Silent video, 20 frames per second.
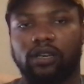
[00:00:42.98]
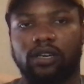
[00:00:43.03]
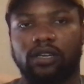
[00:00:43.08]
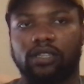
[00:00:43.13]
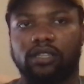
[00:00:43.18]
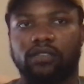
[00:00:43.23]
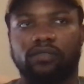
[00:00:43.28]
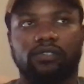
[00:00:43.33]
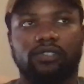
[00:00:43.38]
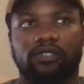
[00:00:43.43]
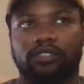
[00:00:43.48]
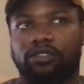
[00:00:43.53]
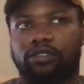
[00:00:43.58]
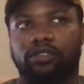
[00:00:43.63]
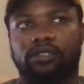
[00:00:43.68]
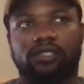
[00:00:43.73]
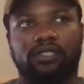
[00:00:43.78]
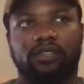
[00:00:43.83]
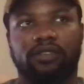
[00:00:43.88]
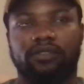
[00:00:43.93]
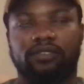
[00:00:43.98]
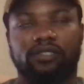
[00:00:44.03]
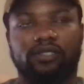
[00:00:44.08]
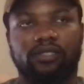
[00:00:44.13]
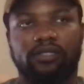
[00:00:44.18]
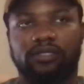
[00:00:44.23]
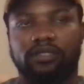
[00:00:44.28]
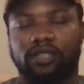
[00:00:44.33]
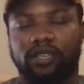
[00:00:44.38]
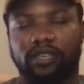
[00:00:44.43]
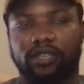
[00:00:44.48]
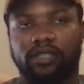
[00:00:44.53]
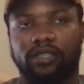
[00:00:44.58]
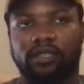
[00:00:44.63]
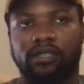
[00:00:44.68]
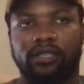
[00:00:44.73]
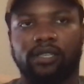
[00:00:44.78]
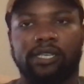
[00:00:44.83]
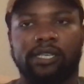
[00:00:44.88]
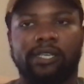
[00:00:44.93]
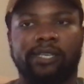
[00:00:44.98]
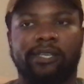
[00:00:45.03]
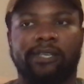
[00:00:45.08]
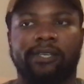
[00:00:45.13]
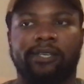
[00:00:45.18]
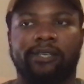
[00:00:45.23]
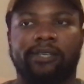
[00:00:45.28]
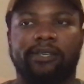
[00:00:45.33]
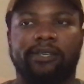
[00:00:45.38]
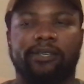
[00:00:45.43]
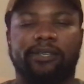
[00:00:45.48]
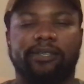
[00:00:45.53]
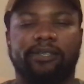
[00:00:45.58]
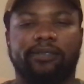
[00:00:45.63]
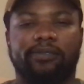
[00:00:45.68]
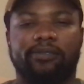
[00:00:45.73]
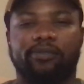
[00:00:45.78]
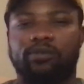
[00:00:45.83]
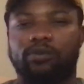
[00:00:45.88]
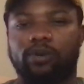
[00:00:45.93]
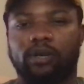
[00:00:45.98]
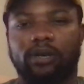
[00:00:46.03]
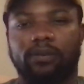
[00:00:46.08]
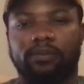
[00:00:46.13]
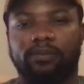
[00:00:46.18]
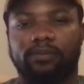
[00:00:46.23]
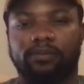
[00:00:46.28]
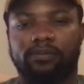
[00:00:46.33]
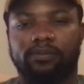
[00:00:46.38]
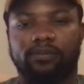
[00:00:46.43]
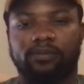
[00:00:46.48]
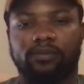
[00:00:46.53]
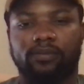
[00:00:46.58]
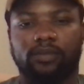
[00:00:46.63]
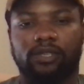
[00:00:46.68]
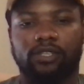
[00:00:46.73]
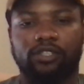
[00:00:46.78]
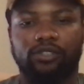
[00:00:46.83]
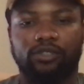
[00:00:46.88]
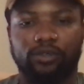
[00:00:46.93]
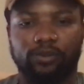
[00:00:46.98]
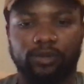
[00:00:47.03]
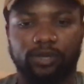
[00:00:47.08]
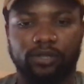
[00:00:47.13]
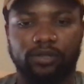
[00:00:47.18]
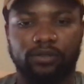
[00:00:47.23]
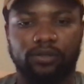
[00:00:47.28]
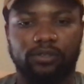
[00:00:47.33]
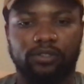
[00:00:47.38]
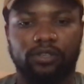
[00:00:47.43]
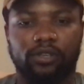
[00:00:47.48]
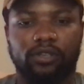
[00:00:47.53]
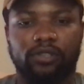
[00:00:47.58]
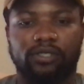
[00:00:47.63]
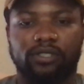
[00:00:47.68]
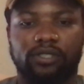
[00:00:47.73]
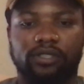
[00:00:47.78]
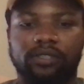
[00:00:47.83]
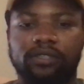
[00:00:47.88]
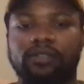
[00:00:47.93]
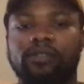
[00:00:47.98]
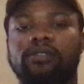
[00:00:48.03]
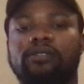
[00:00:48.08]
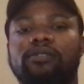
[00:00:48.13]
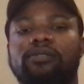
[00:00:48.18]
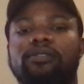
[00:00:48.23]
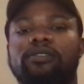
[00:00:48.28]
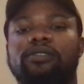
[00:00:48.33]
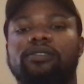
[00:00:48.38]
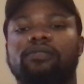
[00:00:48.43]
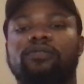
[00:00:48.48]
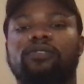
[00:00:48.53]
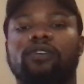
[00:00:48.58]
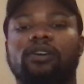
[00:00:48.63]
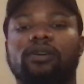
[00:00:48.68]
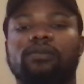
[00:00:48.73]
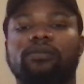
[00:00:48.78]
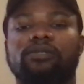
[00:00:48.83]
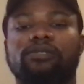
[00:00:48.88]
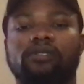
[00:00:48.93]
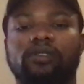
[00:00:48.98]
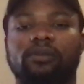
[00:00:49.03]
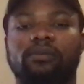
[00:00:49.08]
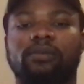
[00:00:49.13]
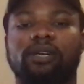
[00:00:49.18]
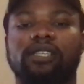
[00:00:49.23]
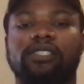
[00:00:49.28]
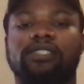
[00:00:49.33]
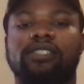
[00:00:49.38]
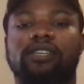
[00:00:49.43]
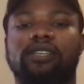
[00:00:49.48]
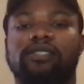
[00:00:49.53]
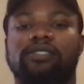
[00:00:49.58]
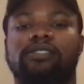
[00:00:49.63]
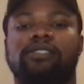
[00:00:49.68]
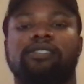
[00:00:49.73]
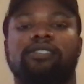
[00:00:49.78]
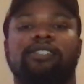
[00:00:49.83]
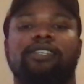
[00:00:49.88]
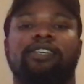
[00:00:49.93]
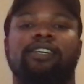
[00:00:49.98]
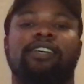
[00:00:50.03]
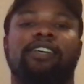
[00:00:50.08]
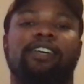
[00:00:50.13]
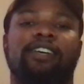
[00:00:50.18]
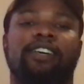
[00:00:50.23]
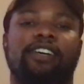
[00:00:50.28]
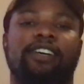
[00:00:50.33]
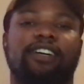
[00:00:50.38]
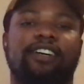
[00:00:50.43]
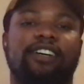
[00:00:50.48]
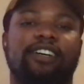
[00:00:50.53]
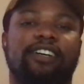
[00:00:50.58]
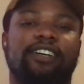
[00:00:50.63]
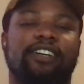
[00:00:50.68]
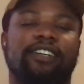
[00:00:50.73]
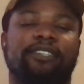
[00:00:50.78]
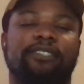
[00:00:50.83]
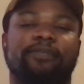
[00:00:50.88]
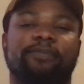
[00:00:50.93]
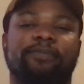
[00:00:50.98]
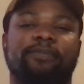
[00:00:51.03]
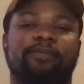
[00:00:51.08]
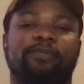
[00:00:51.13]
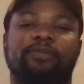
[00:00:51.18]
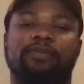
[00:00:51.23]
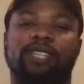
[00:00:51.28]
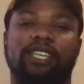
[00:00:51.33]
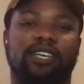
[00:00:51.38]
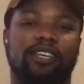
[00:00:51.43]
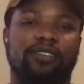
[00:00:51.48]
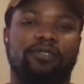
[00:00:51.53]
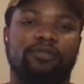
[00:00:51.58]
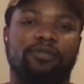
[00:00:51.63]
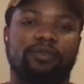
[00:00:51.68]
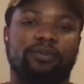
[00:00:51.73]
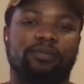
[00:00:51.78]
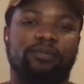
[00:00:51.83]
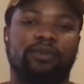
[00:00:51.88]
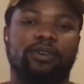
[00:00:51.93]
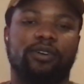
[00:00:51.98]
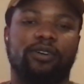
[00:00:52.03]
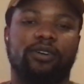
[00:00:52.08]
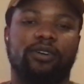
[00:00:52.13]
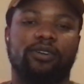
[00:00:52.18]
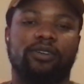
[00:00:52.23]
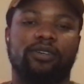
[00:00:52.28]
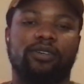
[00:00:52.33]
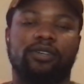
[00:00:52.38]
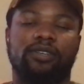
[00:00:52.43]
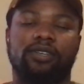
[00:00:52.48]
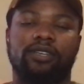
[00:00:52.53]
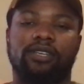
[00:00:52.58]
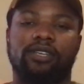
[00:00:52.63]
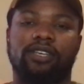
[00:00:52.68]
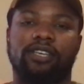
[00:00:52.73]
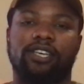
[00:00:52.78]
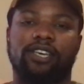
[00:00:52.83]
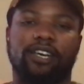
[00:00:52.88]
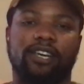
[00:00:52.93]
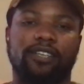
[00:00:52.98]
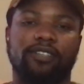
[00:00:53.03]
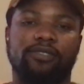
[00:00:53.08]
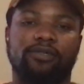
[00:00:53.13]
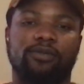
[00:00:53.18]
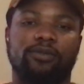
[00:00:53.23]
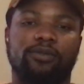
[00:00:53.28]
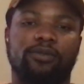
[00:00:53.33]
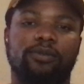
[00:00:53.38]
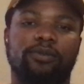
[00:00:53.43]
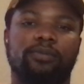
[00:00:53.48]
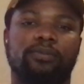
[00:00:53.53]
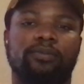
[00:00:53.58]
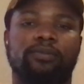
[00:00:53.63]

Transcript: lived in Jersey ever since then. Grew up in Union, New Jersey. You see the farmers on my chest. Played football in high school,